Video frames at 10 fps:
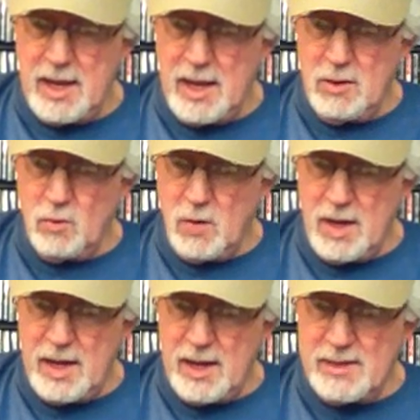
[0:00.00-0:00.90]
out
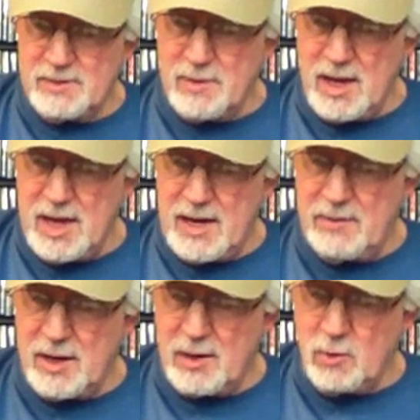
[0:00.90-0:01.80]
what is
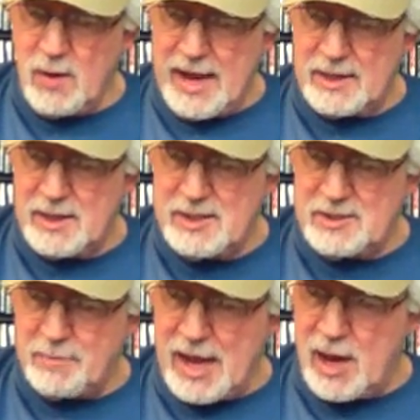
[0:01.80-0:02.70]
behind the
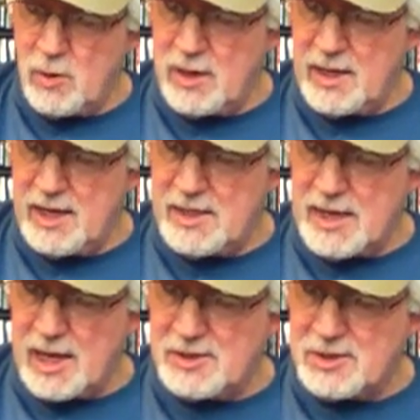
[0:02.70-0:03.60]
arachnid's power and
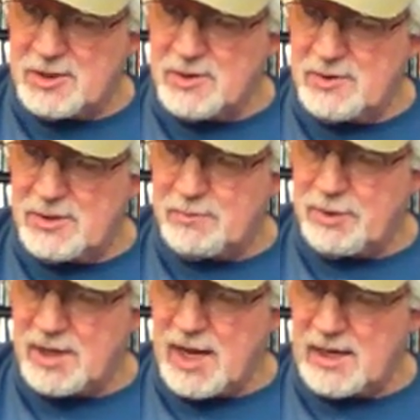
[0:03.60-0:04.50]
intelligence used to
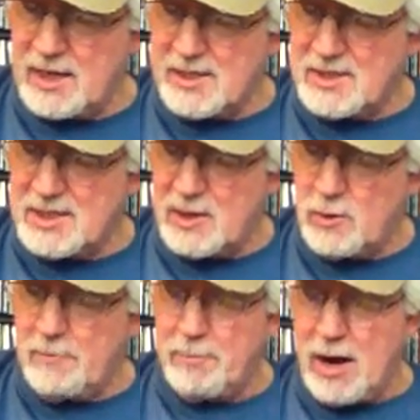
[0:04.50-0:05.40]
protect a
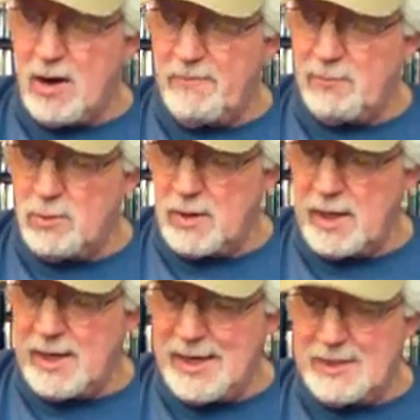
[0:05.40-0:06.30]
secret powerful
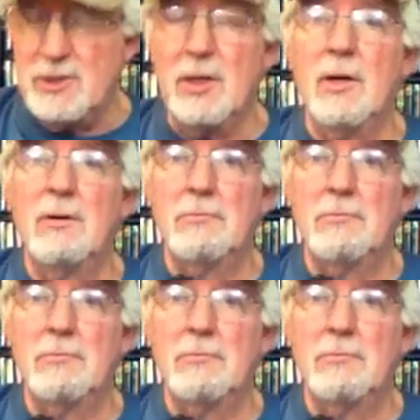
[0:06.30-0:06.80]
elixir.